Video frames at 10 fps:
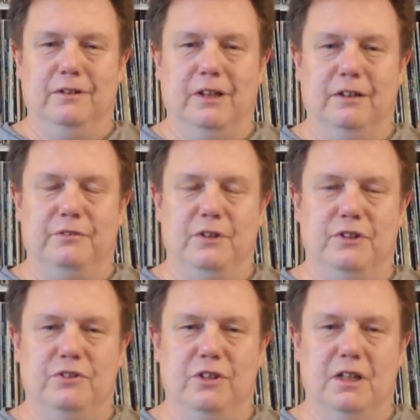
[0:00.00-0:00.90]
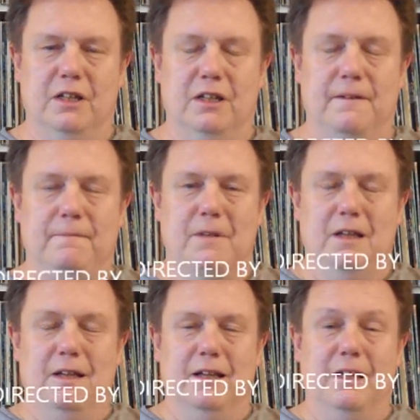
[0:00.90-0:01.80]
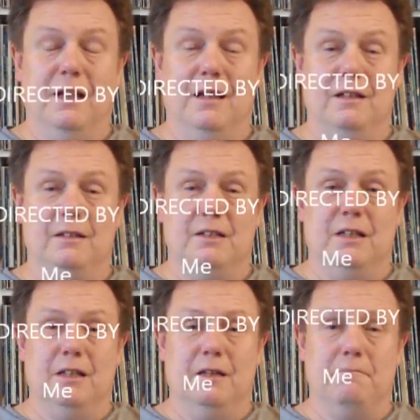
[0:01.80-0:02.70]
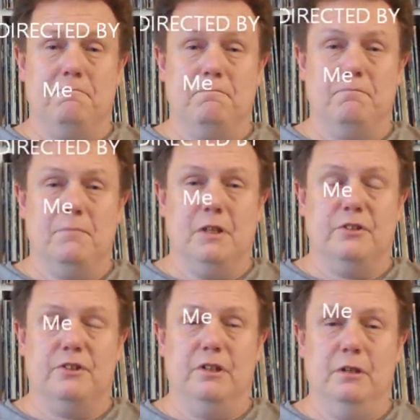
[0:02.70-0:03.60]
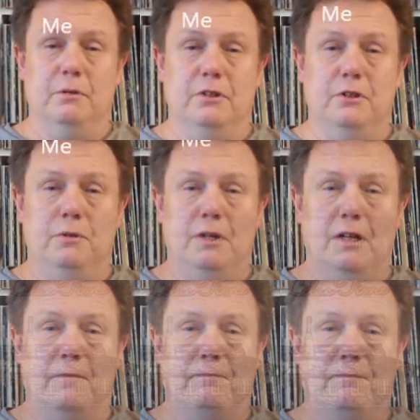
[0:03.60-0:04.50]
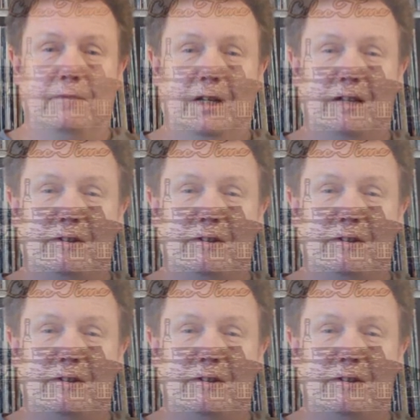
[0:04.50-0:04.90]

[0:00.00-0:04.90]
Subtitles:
Thanks for this year, and see you in the new year. Thanks,